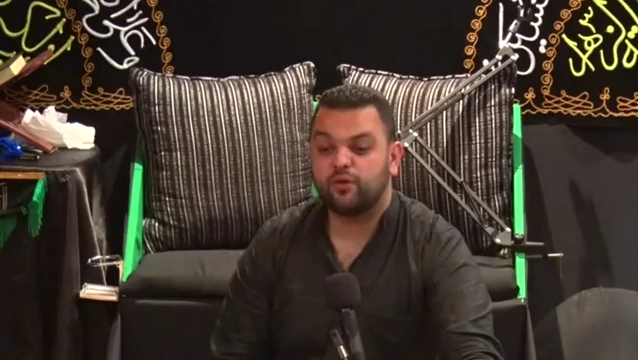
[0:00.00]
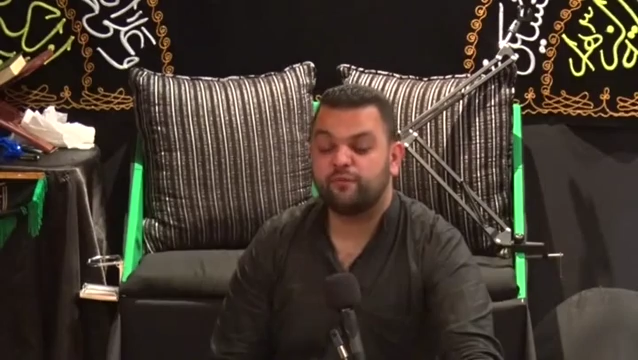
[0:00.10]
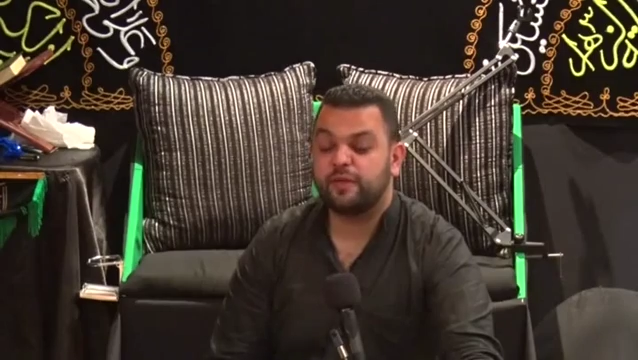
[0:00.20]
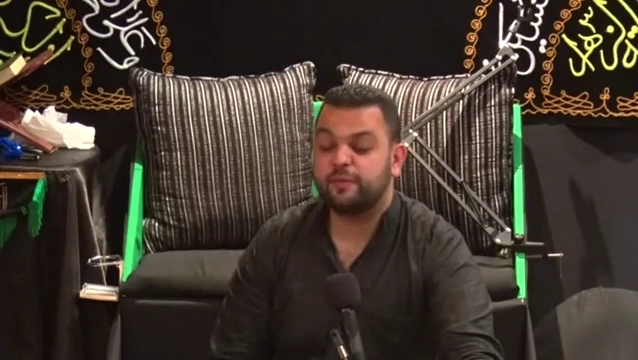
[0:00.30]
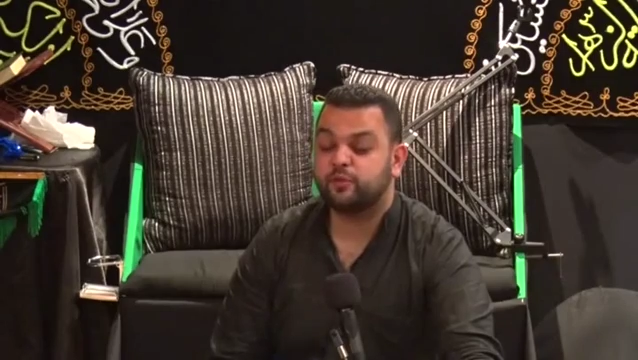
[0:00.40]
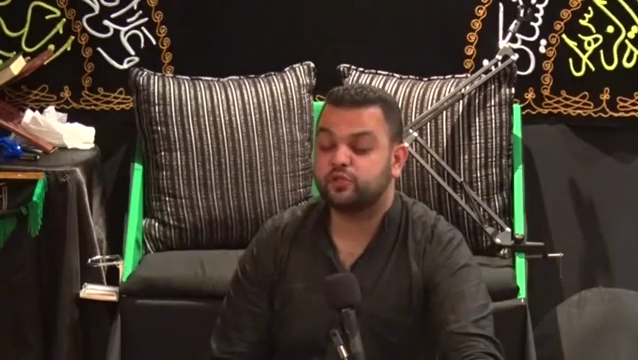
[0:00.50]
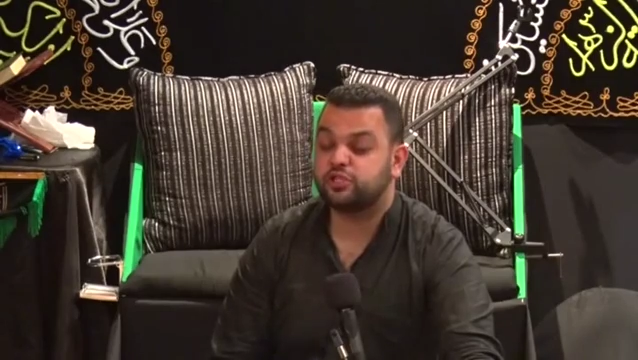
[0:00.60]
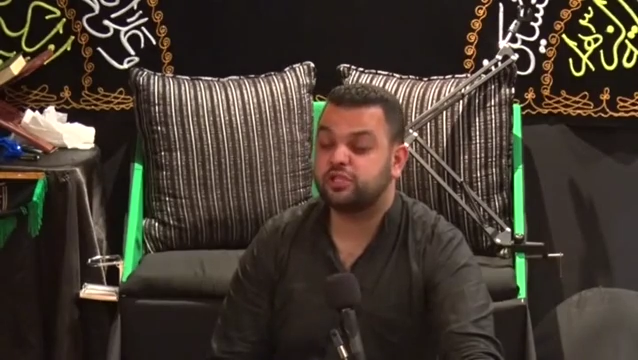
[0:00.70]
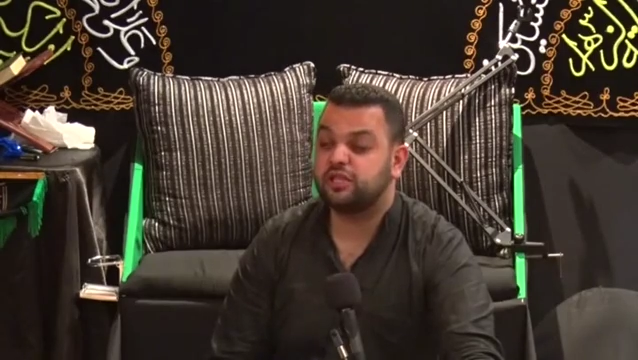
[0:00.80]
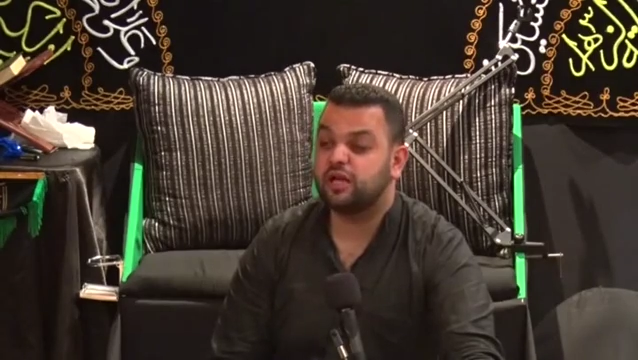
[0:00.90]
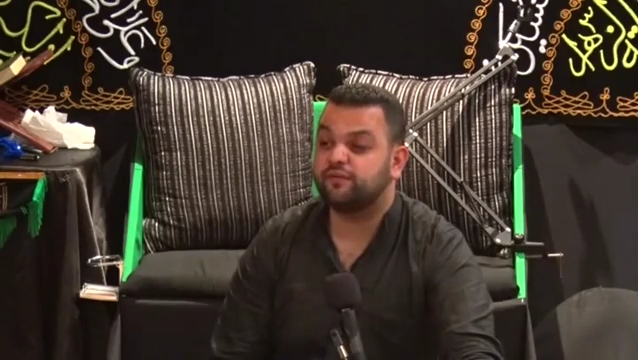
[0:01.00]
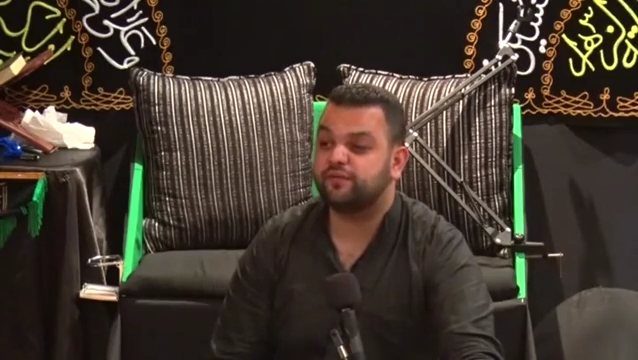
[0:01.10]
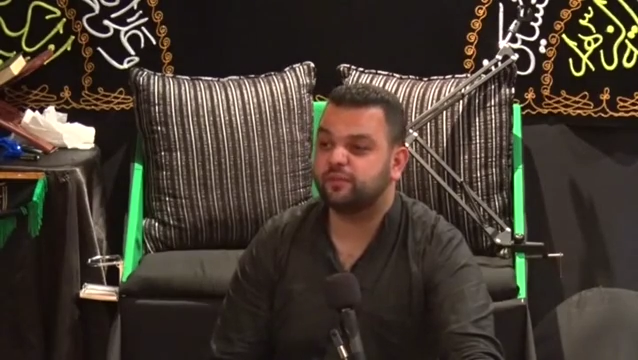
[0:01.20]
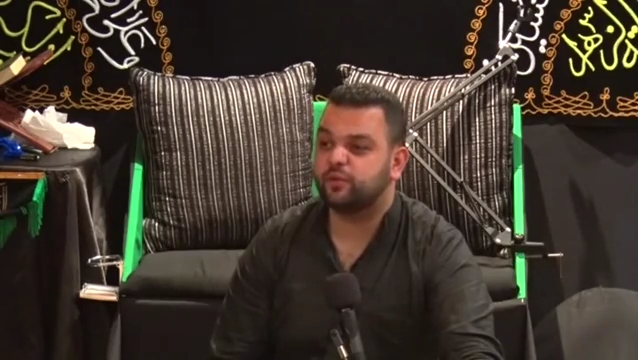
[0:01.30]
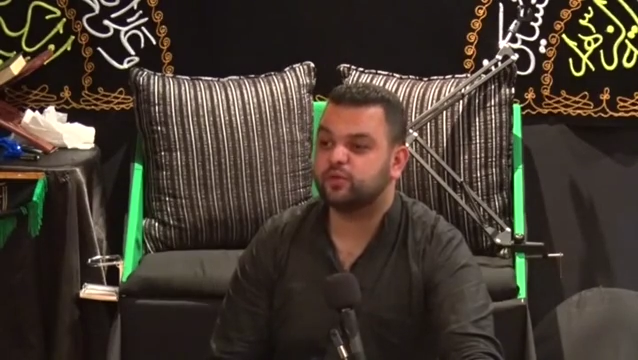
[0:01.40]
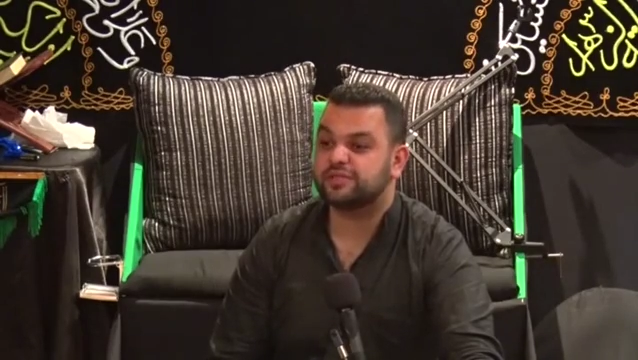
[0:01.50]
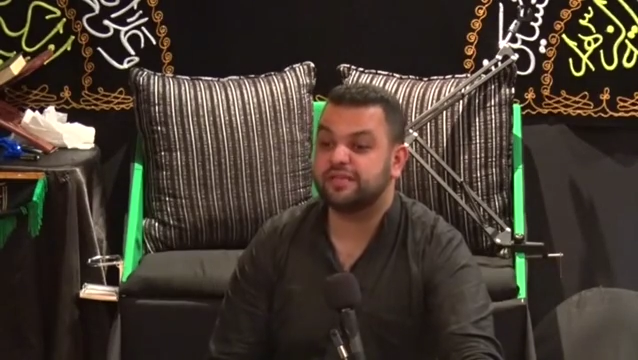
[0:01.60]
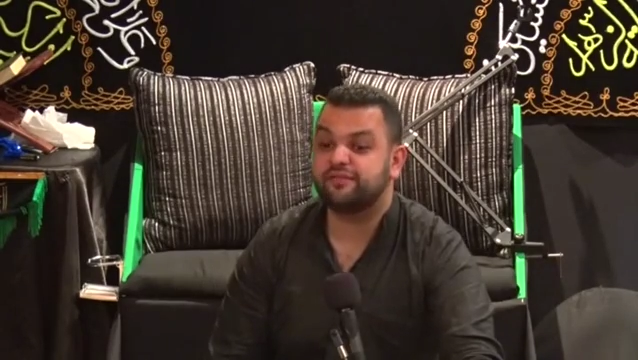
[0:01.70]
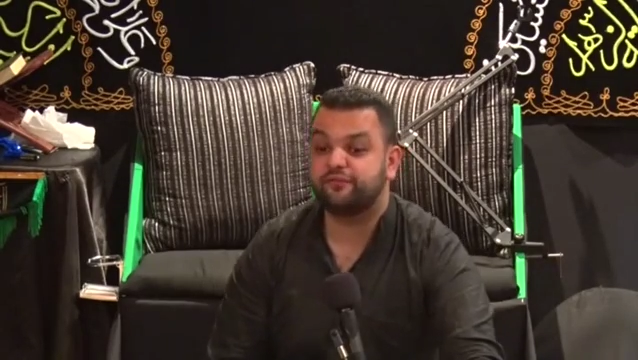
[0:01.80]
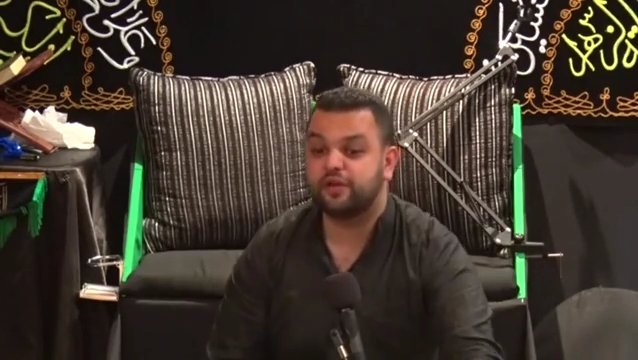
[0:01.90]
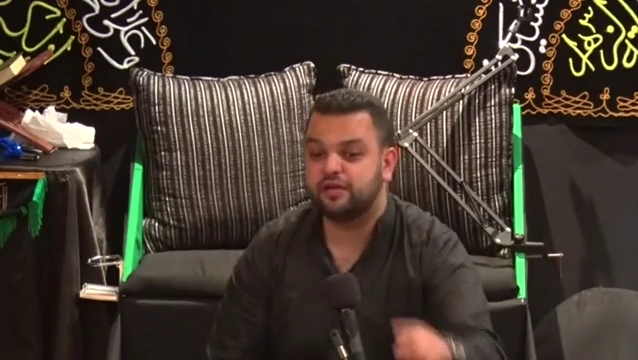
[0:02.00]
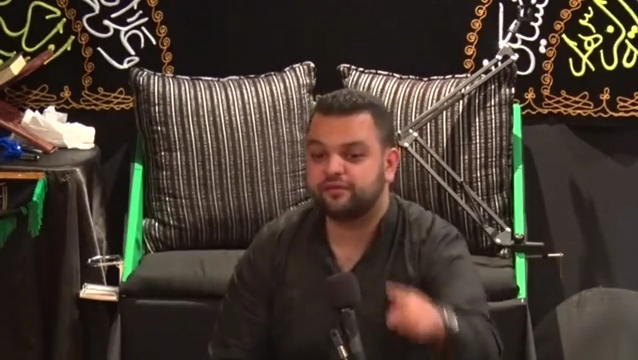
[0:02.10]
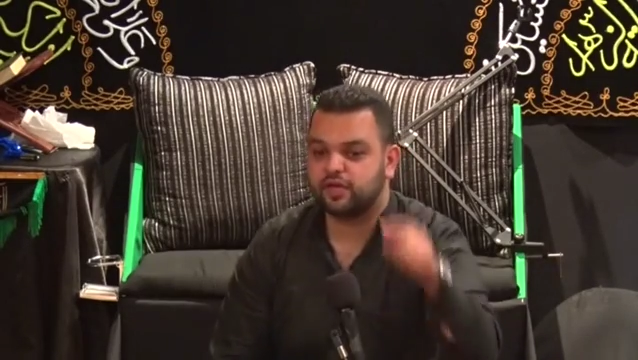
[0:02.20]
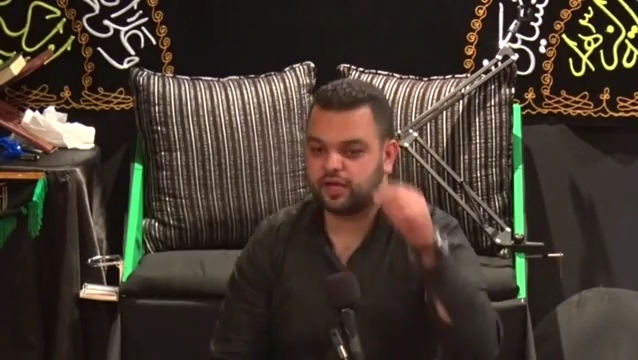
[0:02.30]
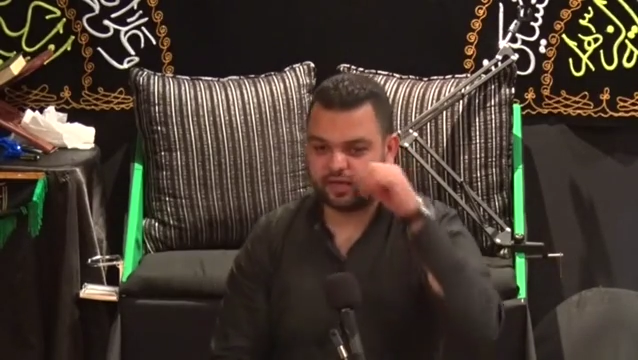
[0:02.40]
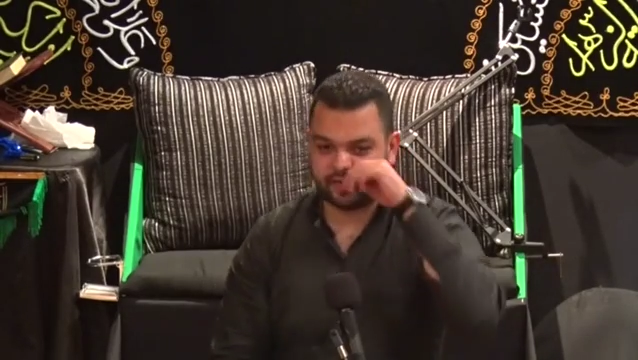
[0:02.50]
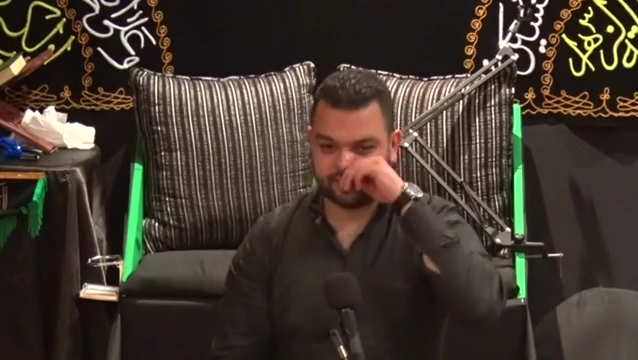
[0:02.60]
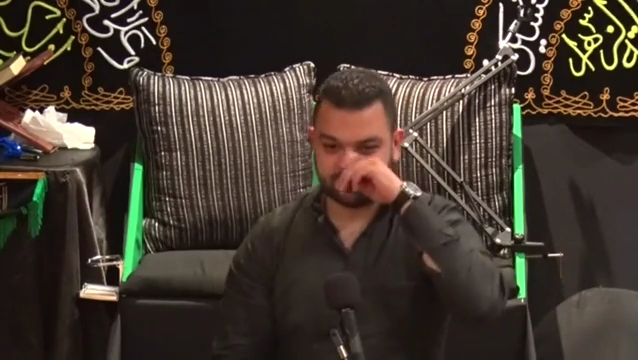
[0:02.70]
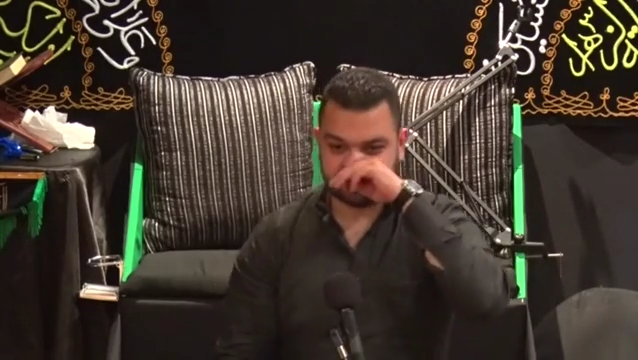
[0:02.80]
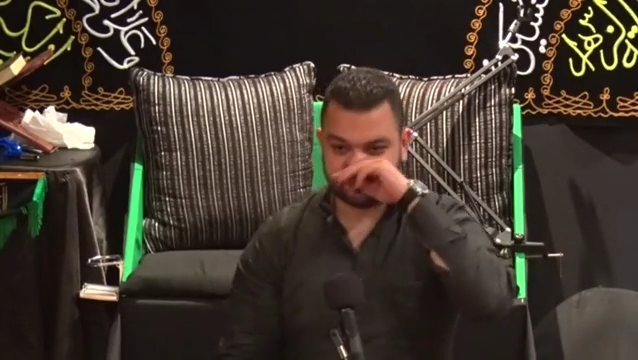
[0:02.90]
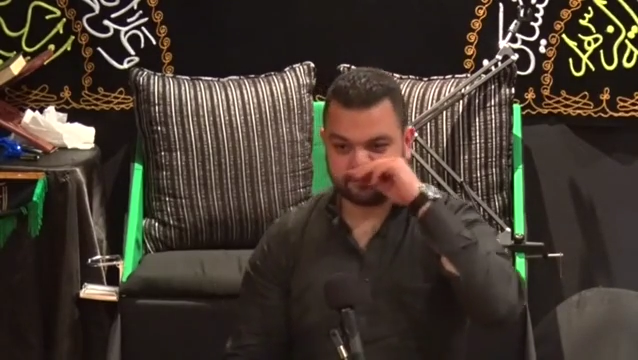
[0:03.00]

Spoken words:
of people she loved the most in front of her eyes.